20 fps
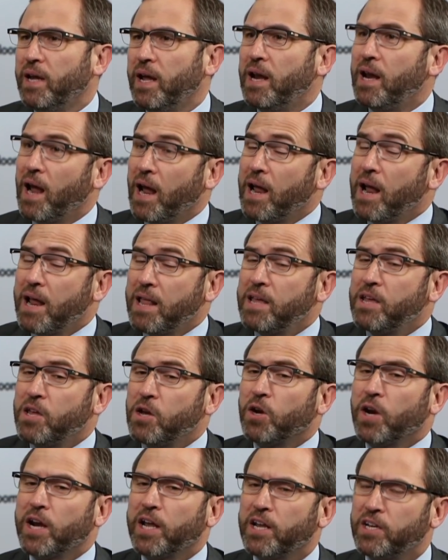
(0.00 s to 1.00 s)
And I think
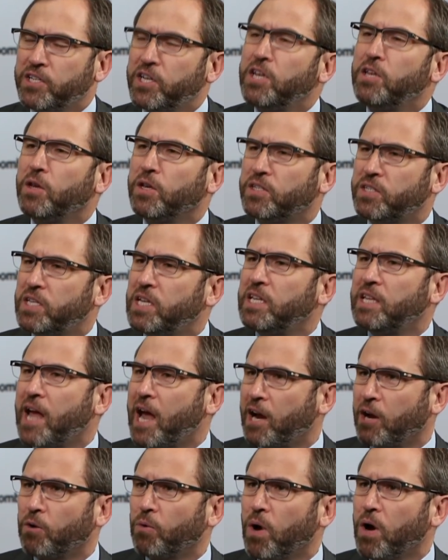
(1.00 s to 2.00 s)
you're going to continue to see
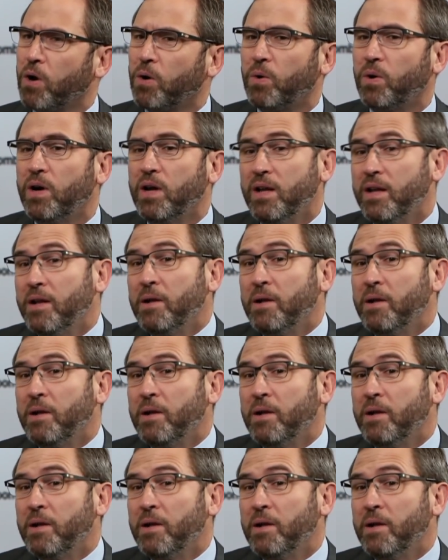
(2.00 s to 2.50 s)
that grow.